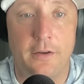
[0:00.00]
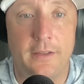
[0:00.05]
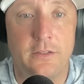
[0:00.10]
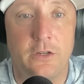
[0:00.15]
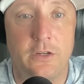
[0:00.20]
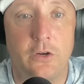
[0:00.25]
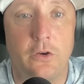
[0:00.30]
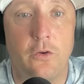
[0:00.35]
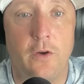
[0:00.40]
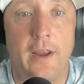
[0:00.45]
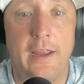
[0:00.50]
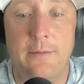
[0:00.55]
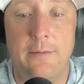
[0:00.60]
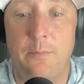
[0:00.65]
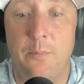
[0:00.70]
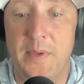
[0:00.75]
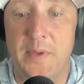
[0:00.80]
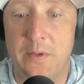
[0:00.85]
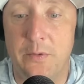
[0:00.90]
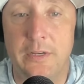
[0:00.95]
That's a
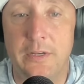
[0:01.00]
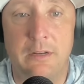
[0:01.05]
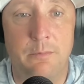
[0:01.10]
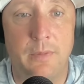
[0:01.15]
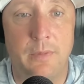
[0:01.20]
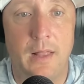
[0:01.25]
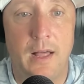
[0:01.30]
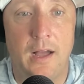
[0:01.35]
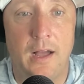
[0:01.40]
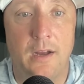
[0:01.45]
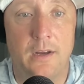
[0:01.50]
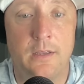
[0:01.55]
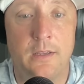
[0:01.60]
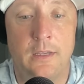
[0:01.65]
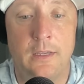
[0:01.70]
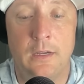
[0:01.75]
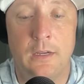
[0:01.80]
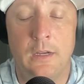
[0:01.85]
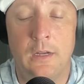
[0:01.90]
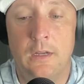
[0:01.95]
great building block
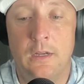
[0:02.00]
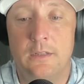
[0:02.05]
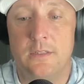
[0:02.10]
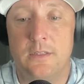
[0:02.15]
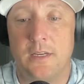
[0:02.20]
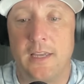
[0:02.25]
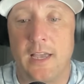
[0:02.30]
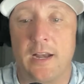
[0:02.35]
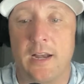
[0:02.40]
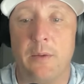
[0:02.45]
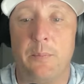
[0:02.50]
to kind